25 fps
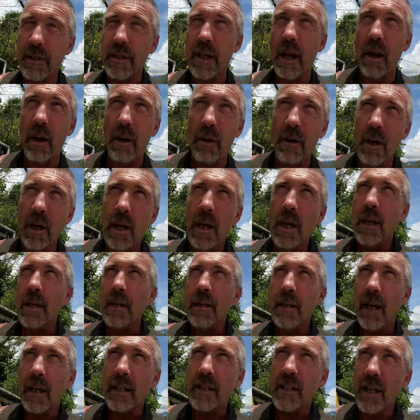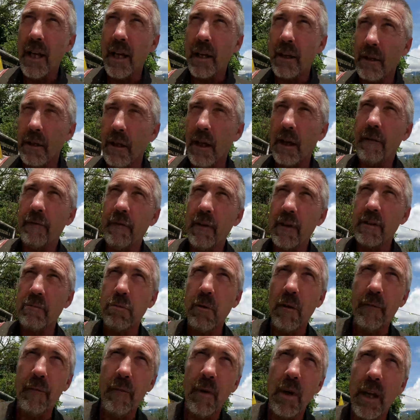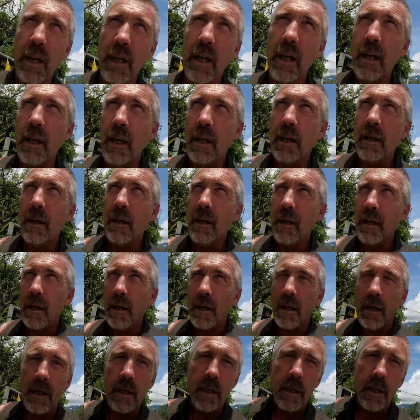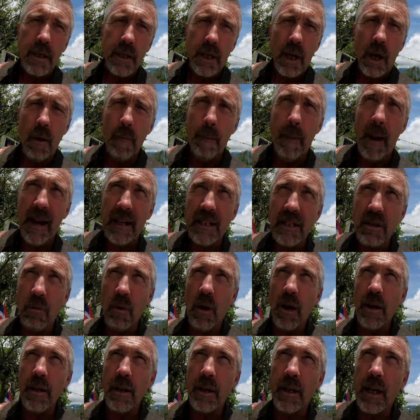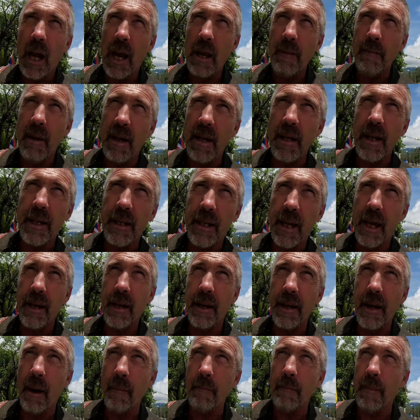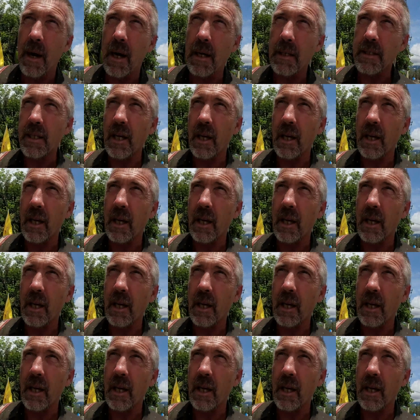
So they said, "Leave this with me and go back to where you came in and get a number.